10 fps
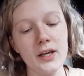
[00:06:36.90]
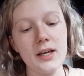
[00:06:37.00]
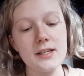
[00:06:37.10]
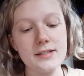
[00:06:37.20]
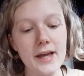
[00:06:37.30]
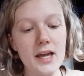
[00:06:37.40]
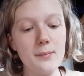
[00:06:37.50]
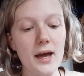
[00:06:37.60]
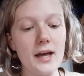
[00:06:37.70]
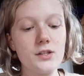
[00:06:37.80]

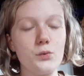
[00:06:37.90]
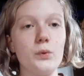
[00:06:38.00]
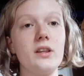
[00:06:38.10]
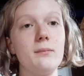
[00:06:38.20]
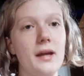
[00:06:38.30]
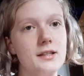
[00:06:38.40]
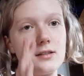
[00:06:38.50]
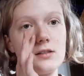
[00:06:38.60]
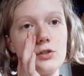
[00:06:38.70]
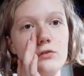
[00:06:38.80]
Same as with
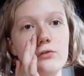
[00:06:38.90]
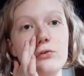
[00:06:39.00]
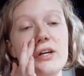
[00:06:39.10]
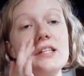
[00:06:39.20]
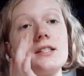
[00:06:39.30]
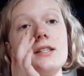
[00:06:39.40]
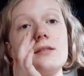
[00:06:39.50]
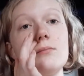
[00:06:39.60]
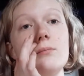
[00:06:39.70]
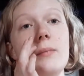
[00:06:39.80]
metals. So for instance,
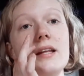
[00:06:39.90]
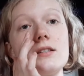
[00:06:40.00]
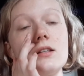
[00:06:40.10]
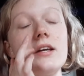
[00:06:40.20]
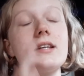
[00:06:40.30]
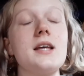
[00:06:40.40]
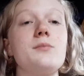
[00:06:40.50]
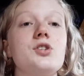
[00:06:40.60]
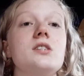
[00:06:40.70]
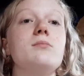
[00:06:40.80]
the
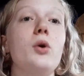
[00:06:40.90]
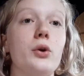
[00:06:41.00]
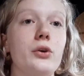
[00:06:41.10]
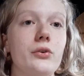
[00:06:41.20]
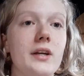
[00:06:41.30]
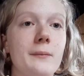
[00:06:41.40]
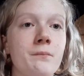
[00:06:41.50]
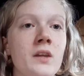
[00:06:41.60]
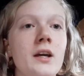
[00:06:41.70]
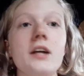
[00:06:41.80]
exception is mercury.
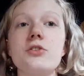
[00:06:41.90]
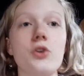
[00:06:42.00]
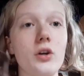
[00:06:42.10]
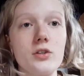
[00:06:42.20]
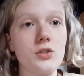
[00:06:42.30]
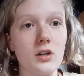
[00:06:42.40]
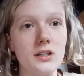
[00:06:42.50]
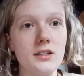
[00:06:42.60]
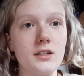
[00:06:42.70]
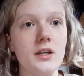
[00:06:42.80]
It's not a
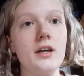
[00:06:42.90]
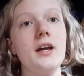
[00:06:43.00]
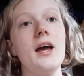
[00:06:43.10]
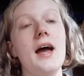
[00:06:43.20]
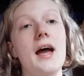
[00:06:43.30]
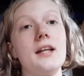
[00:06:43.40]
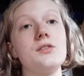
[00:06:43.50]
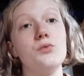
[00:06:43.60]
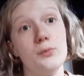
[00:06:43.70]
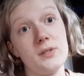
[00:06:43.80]
solid at
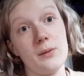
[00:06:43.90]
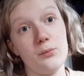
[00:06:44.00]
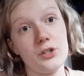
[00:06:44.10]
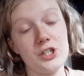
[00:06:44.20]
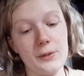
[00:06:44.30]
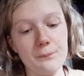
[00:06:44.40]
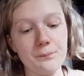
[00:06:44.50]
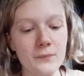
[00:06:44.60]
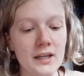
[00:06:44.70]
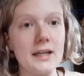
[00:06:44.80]
room temperature.
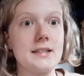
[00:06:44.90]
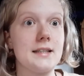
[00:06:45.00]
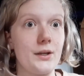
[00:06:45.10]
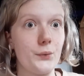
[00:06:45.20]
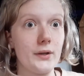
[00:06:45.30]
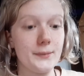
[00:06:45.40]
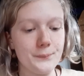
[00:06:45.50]
It's liquid.